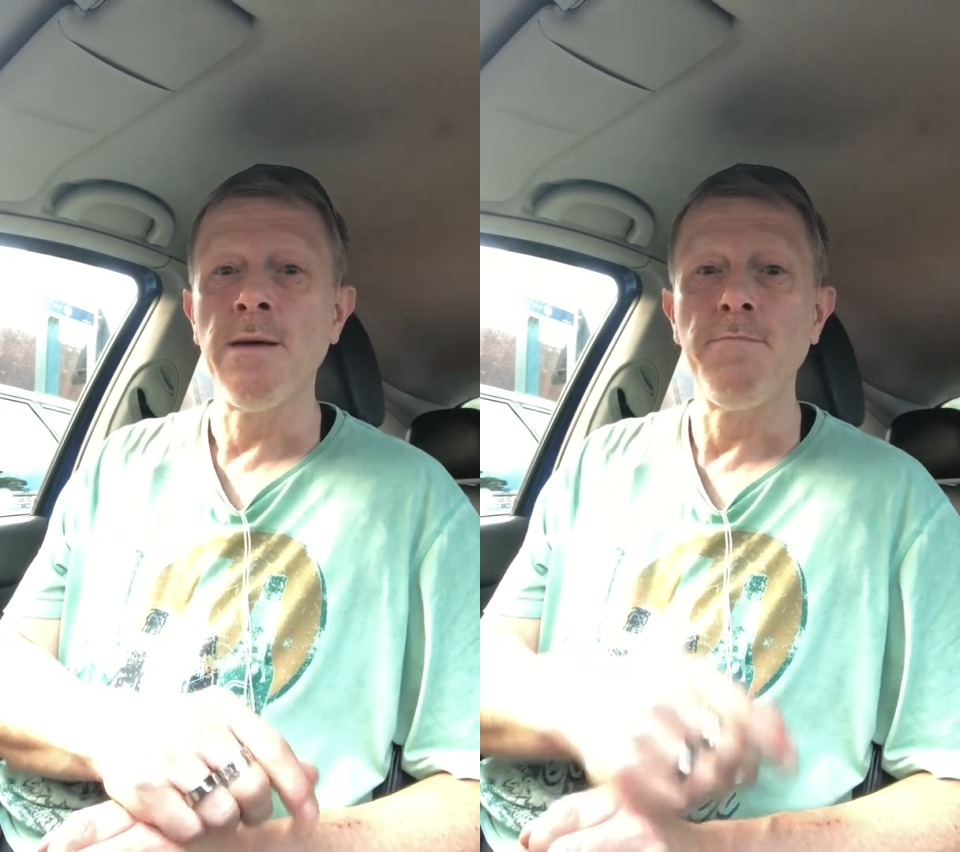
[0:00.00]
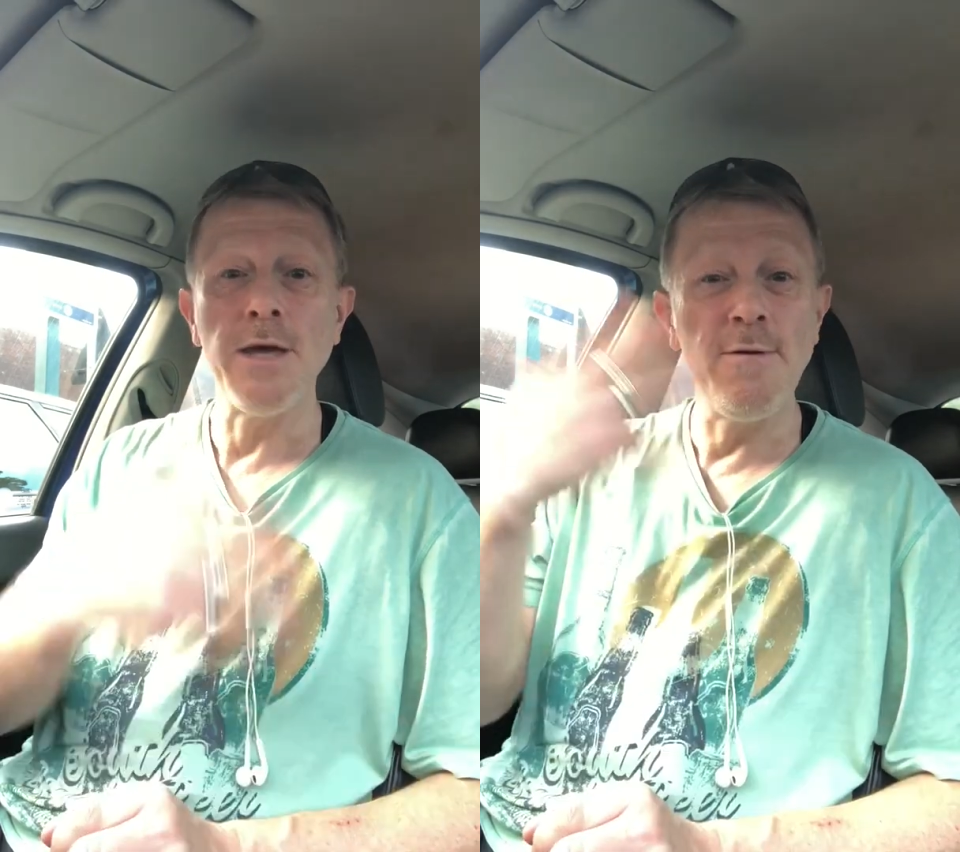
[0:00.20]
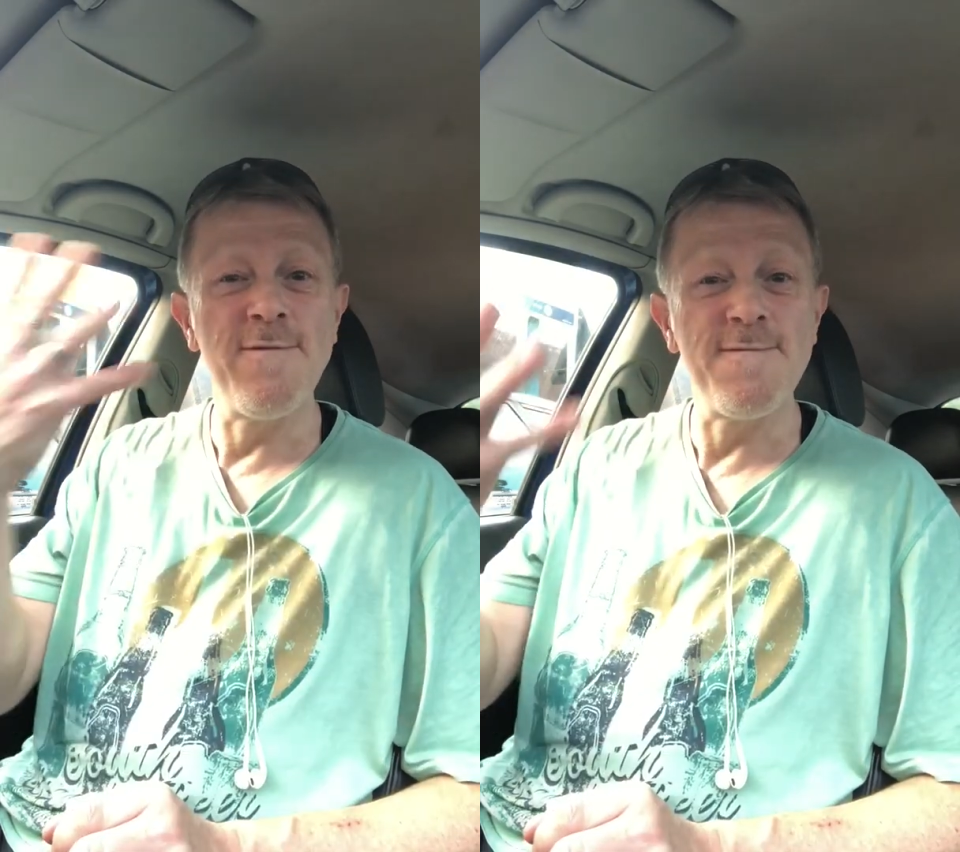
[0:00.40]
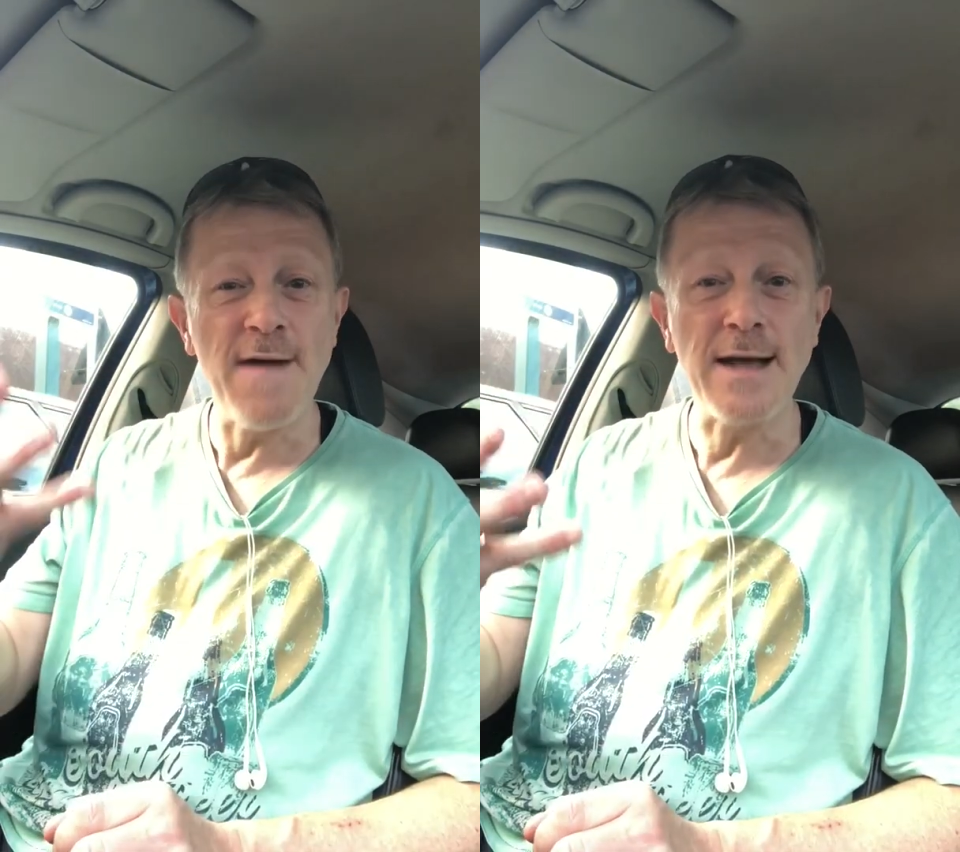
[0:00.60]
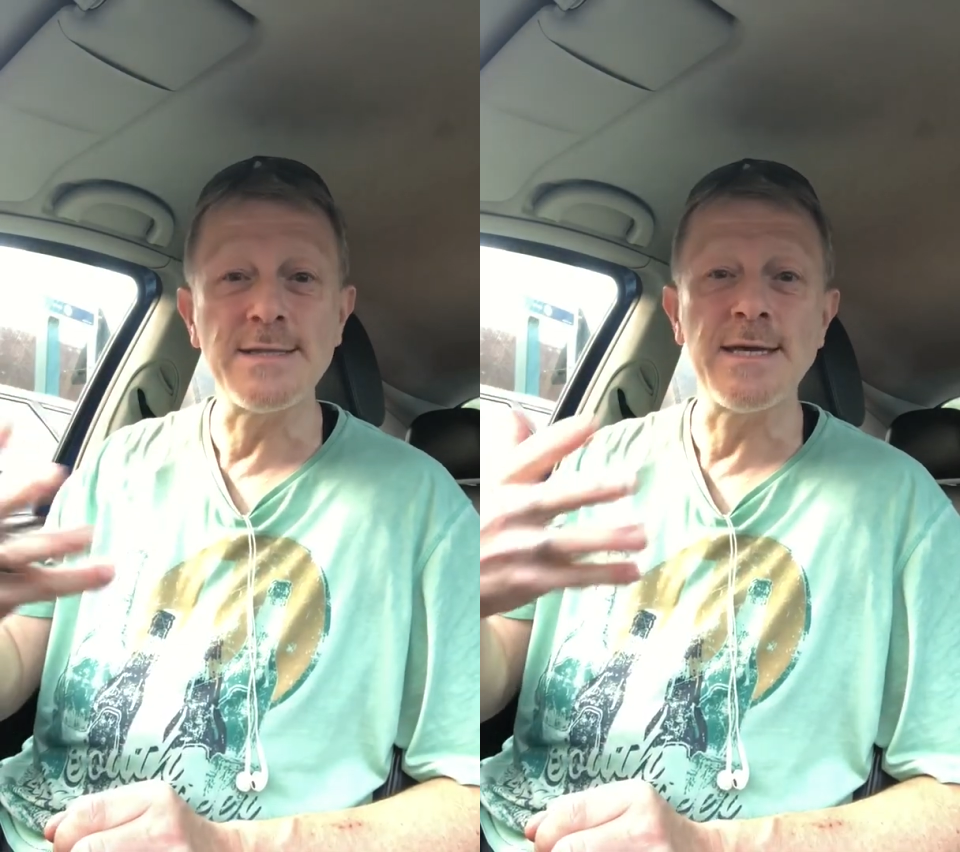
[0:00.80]
But you
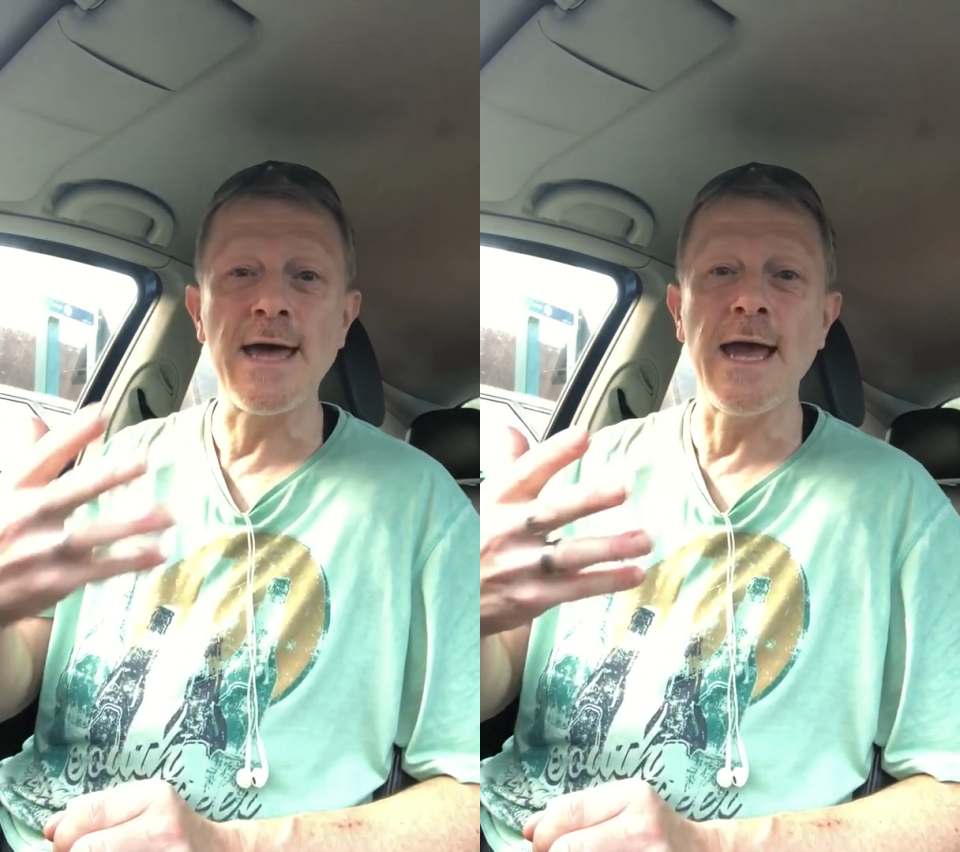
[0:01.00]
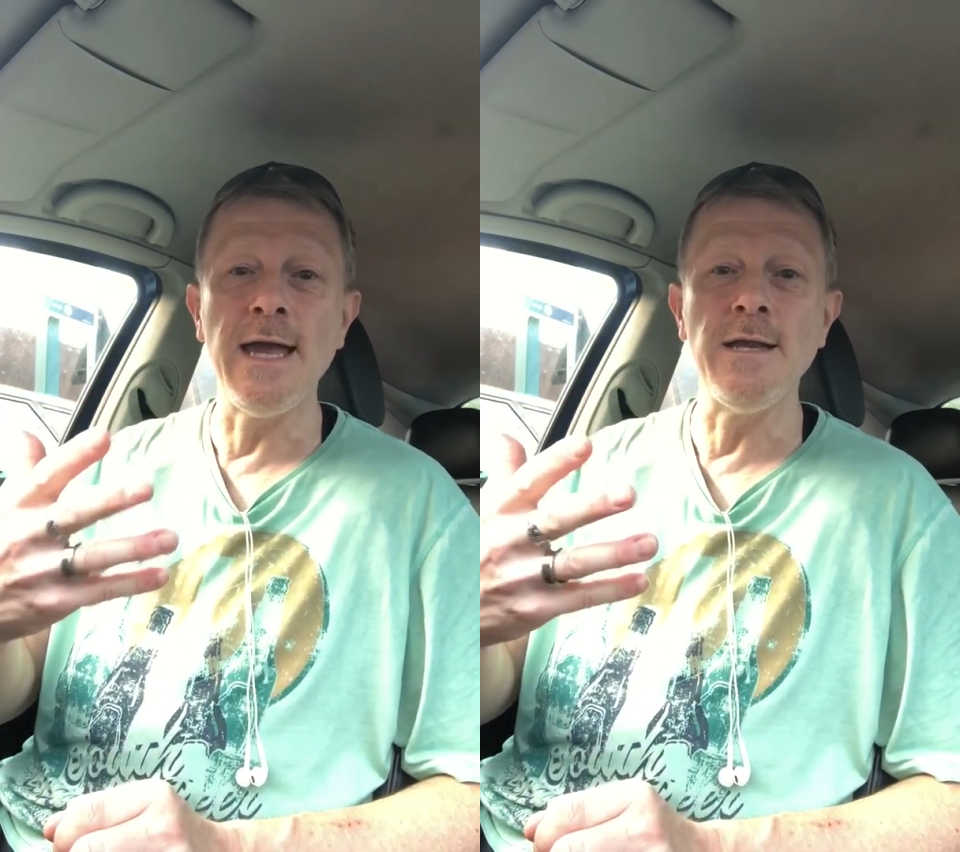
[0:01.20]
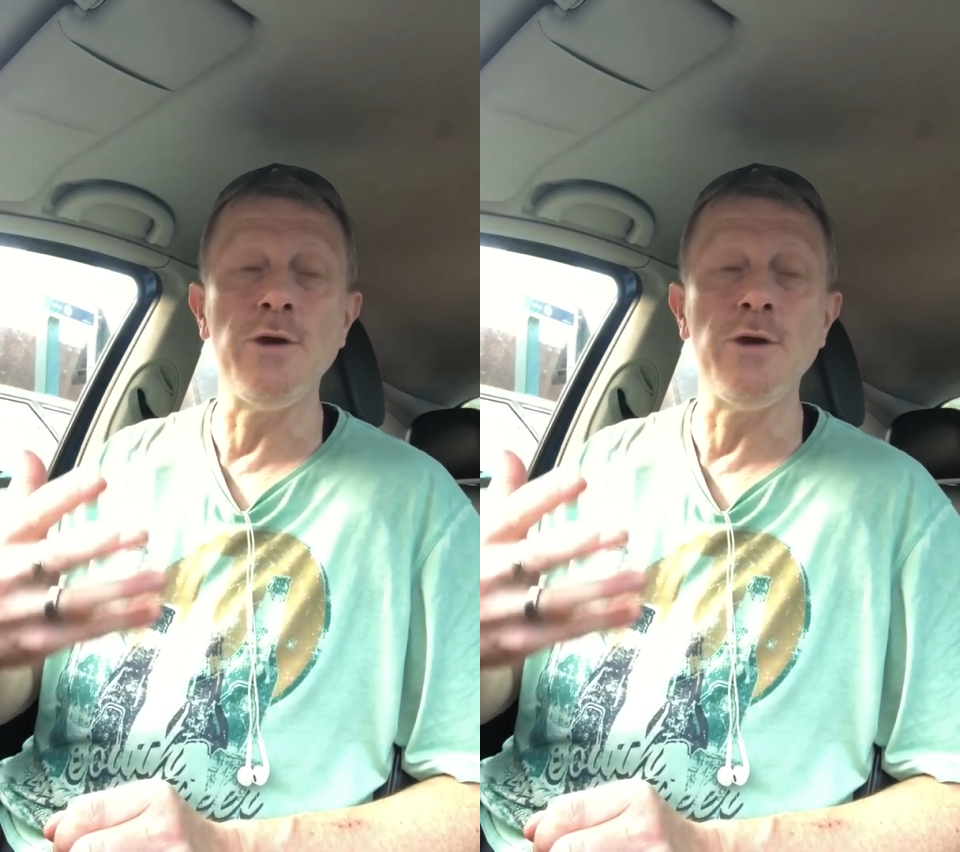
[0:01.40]
factor that in,